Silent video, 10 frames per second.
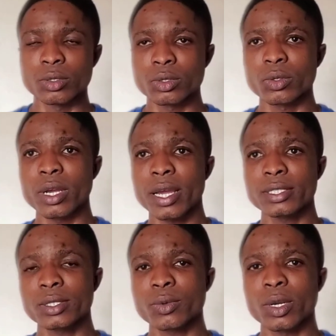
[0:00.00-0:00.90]
So
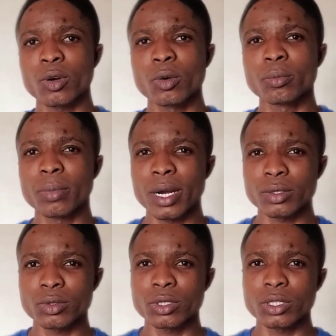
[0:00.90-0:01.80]
guys, welcome
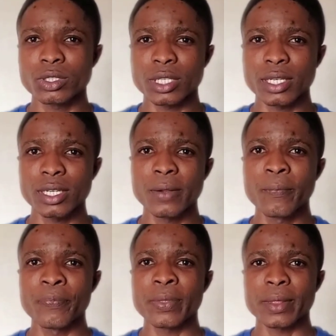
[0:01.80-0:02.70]
back to this channel.
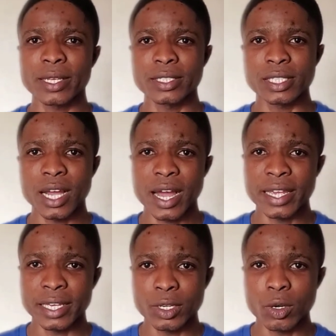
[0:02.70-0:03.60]
This is High
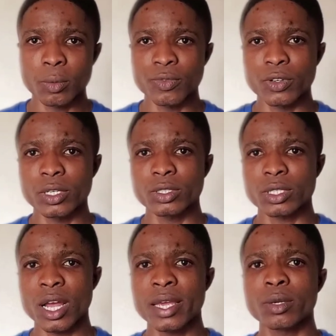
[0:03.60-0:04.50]
Income Funnels.
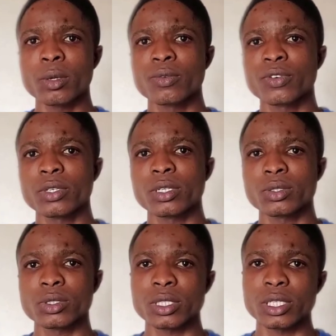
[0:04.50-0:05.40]
High Income
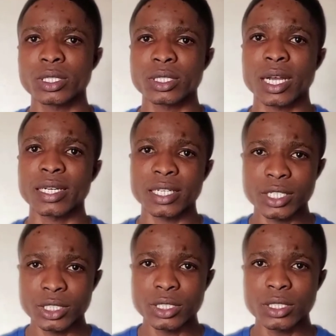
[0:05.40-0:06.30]
Funnels is an
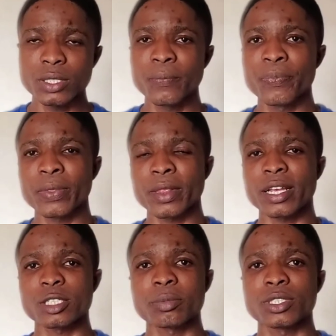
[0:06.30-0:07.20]
agency
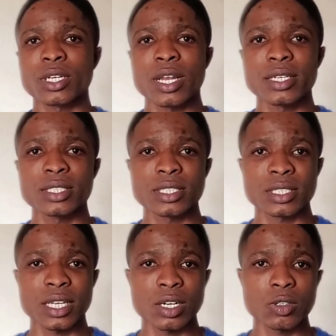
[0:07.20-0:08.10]
that specializes
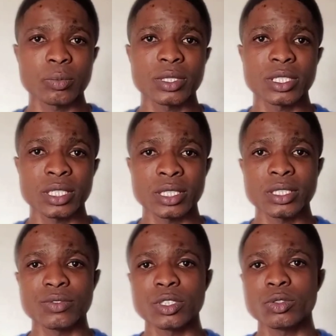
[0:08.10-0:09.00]
in helping
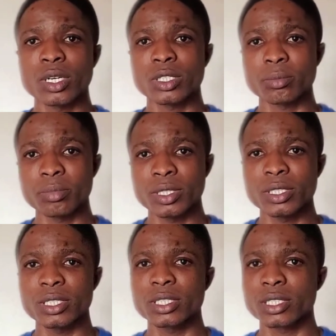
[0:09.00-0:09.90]
individuals,
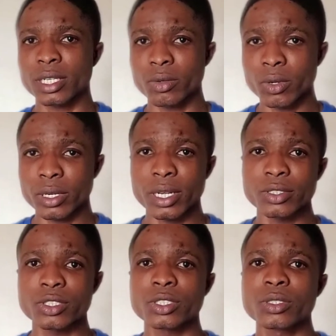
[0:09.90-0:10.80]
businesses, and
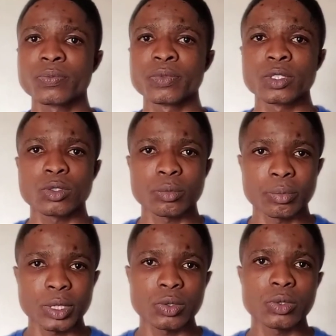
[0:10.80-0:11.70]
organizations to
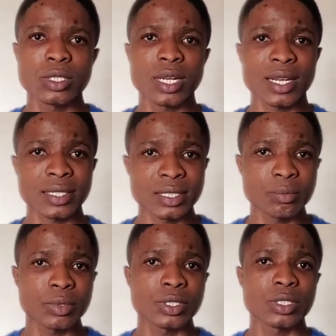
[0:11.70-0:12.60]
build their landing
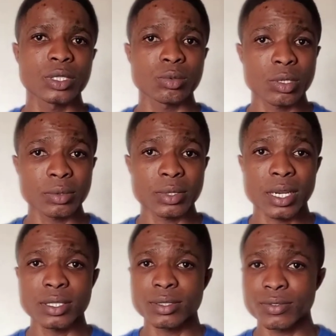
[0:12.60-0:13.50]
pages,
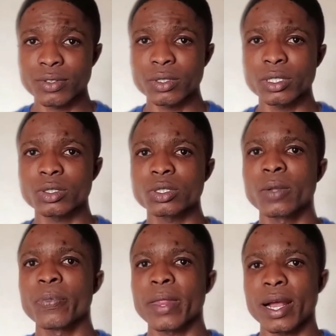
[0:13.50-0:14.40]
websites, funnels,
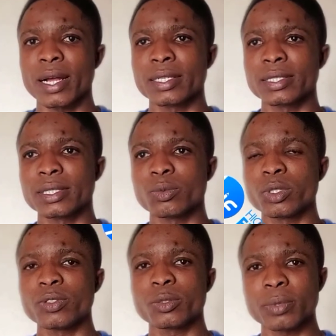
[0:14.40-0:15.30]
and
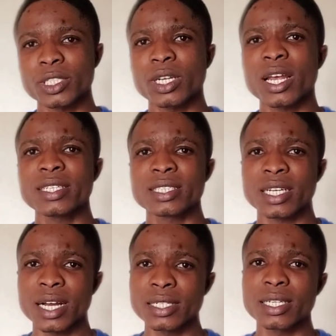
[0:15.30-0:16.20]
we specialize in
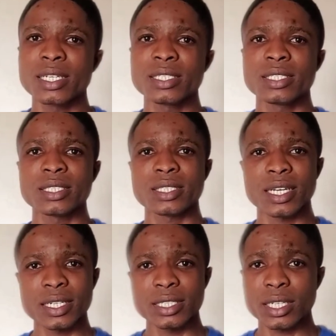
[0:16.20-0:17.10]
handling the
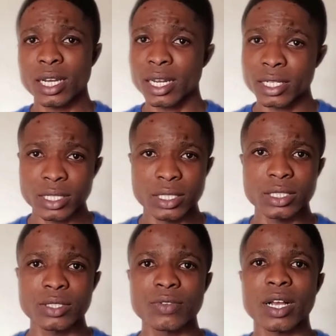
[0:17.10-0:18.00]
technical and
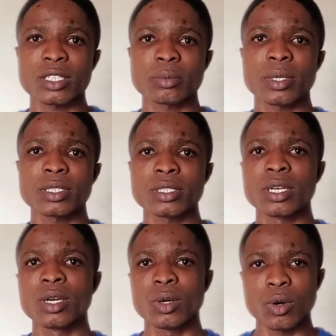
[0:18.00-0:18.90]
creative aspects
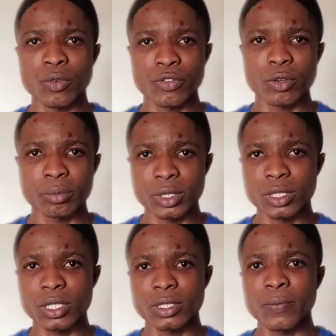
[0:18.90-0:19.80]
of your
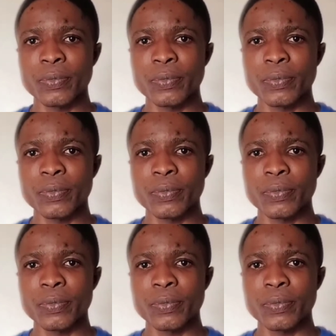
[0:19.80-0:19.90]
business.